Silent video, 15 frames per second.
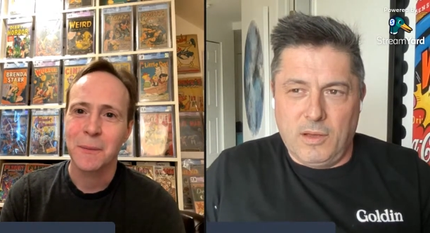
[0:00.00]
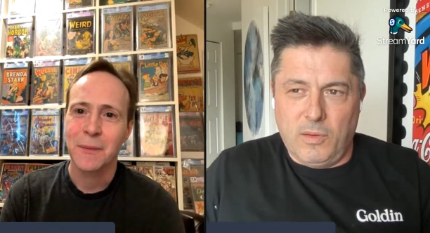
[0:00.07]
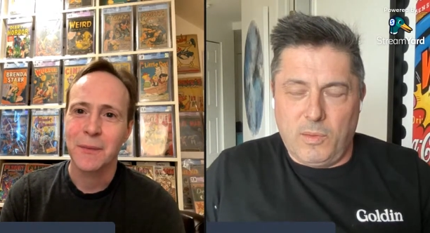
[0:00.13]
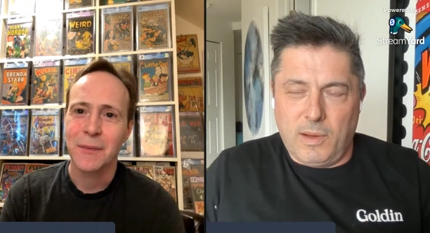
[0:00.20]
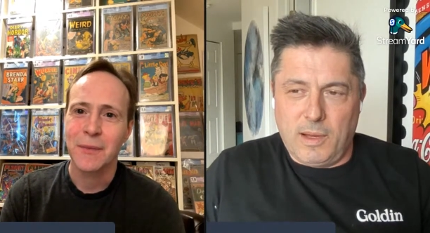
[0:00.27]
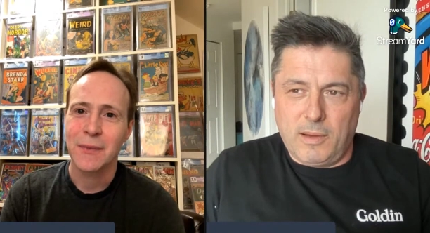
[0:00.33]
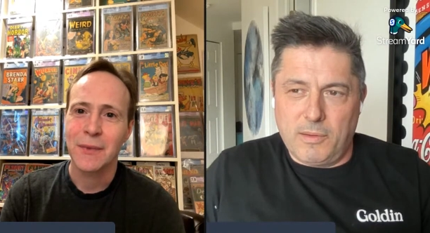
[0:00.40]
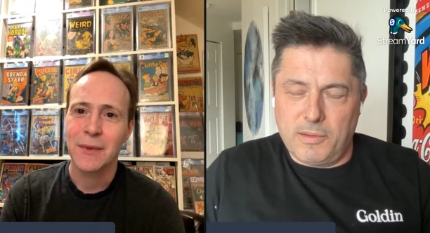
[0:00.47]

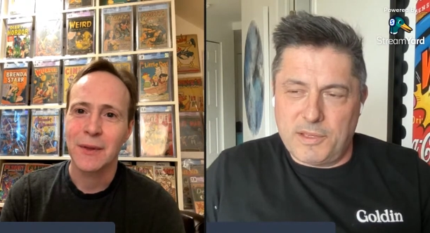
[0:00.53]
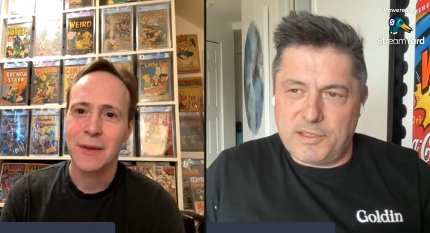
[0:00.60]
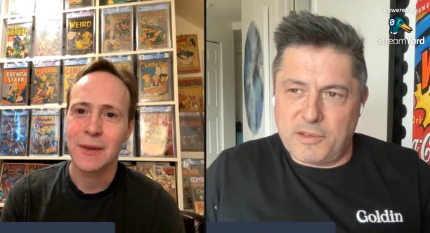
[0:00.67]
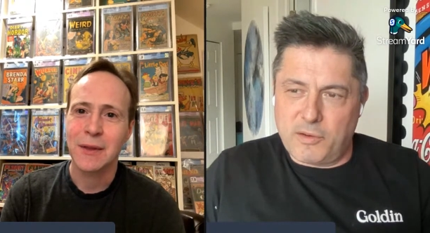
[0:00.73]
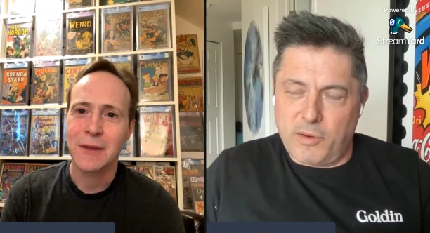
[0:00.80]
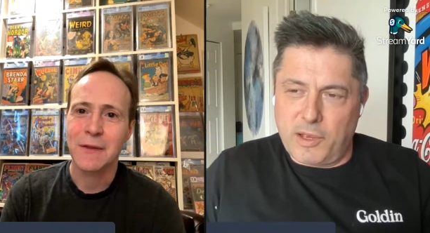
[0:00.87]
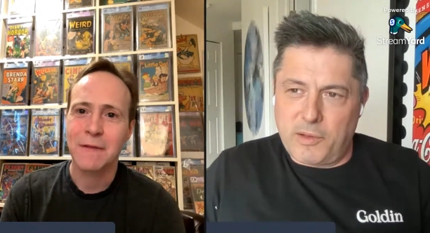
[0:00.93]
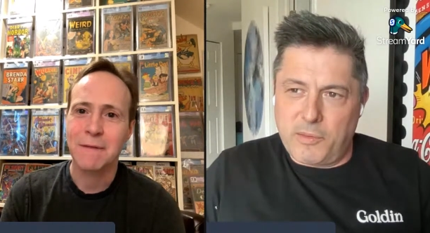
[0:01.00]
Speaker 1: Wow, that's a
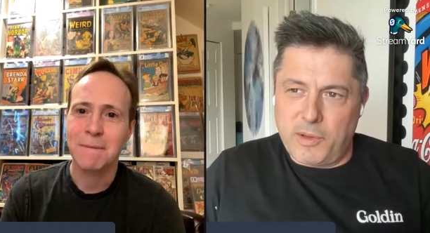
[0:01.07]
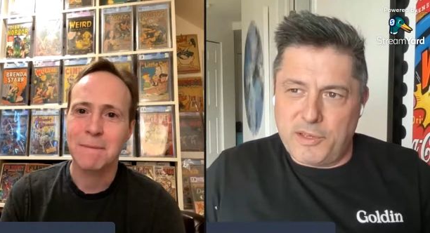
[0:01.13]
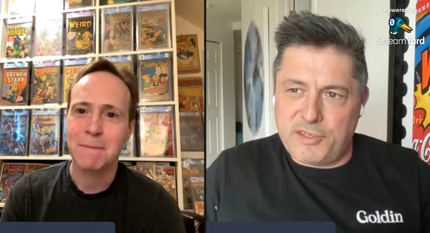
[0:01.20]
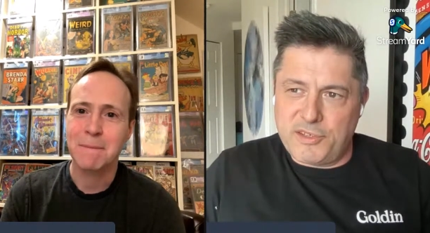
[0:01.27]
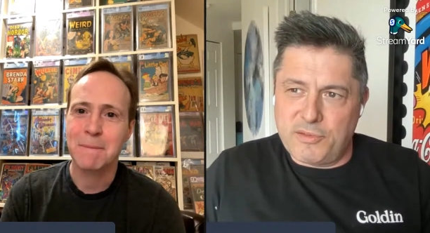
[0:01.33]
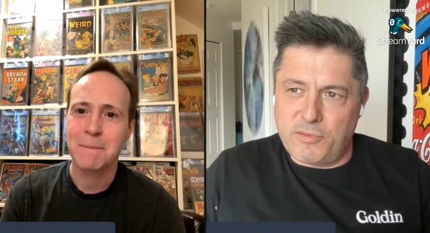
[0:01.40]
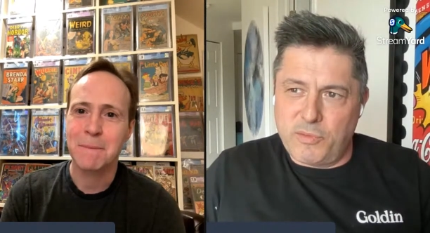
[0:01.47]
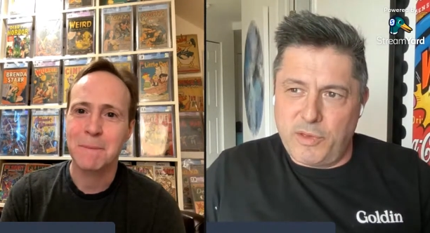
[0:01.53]
great
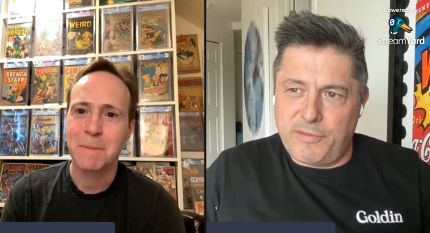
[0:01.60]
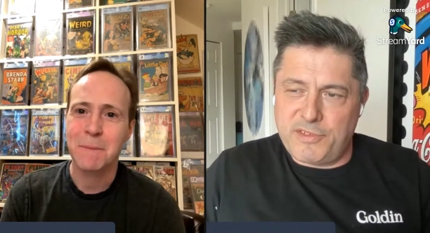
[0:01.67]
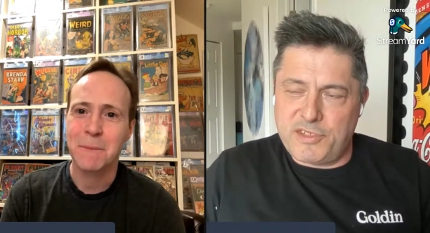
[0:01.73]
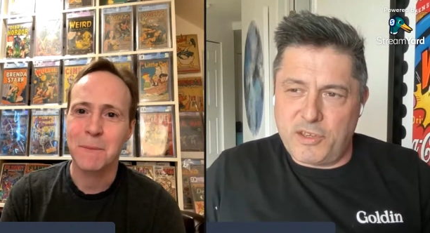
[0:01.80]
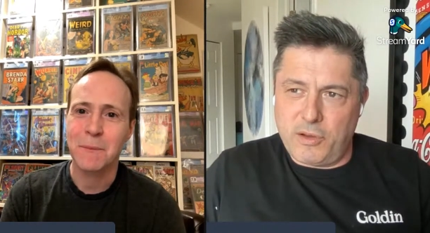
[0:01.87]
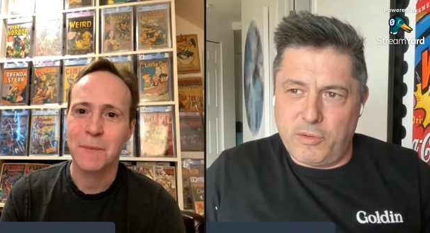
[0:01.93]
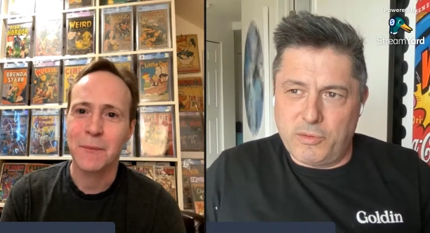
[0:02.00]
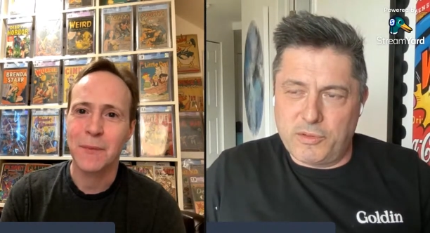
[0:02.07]
question. We've
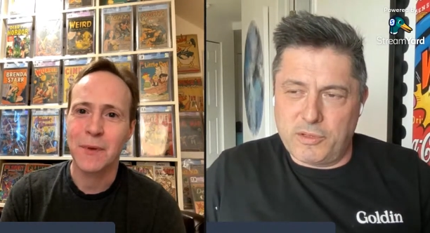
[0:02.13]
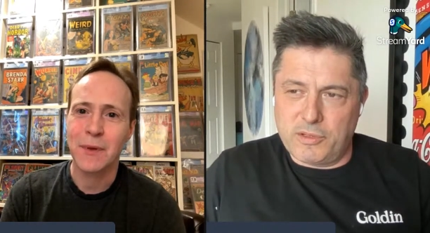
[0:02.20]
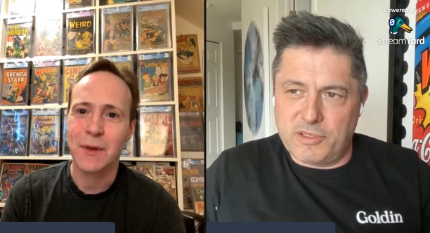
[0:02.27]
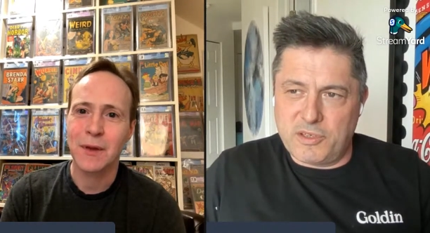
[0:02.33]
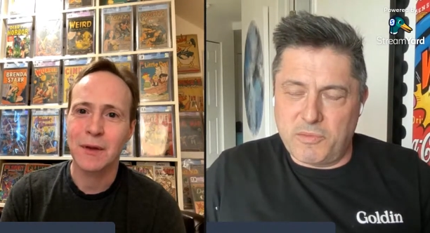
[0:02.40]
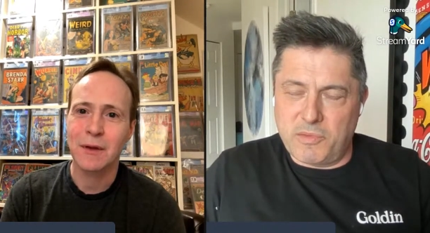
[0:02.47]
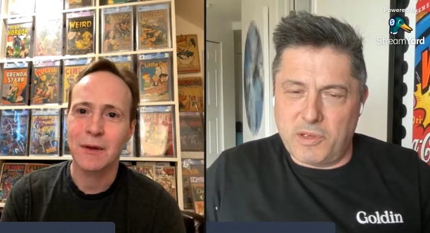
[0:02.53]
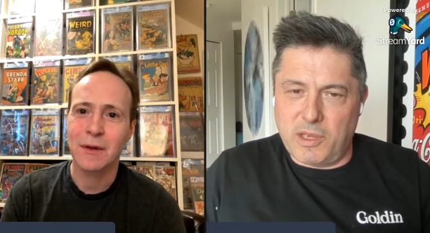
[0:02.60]
sold
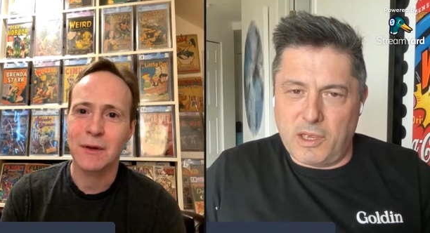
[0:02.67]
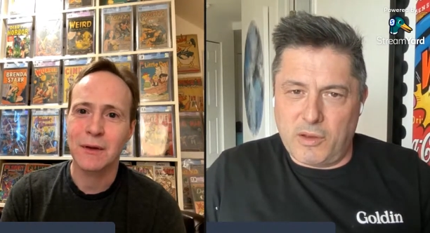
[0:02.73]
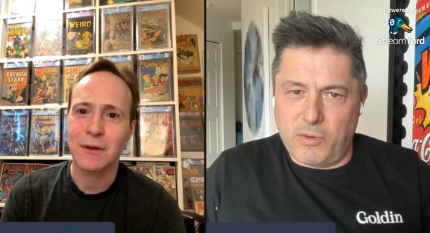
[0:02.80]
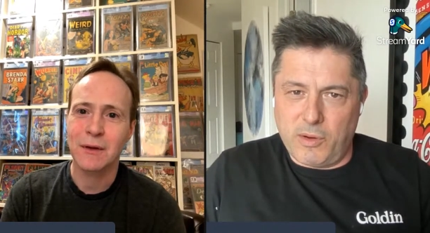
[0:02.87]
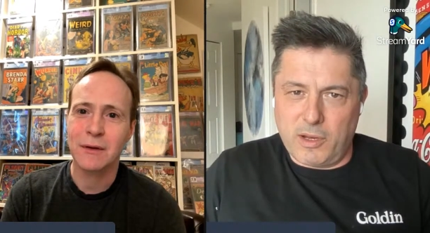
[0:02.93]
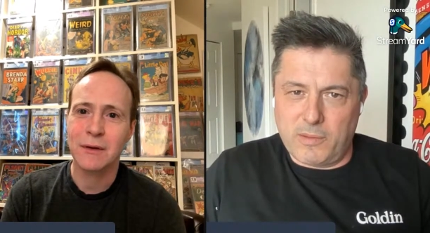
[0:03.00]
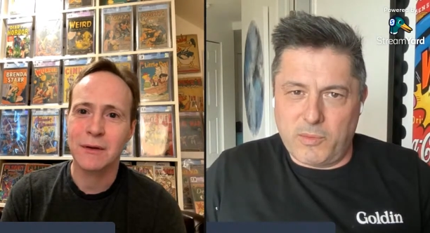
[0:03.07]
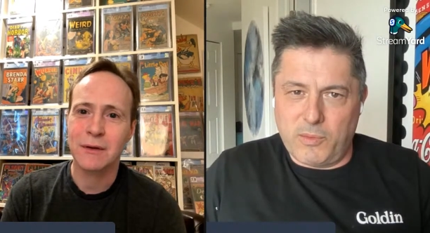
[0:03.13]
some
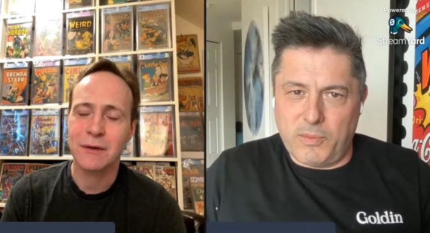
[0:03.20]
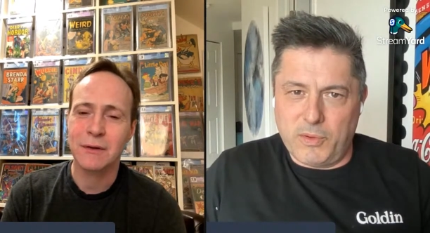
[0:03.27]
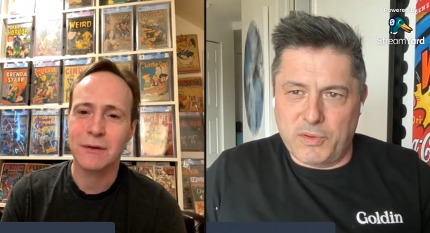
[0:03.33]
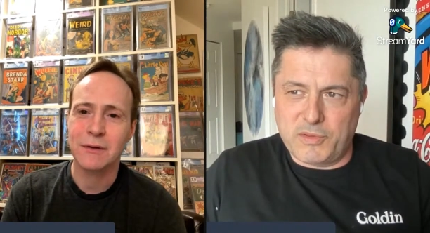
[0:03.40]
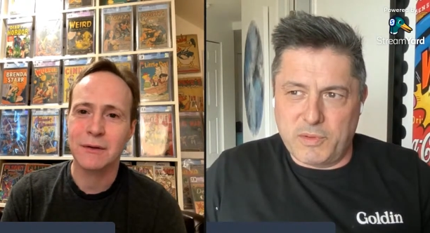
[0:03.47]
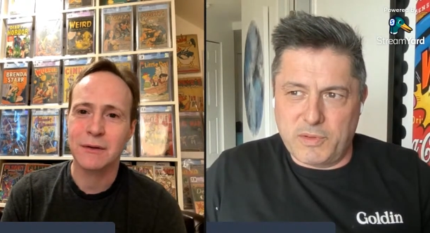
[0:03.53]
incredible books.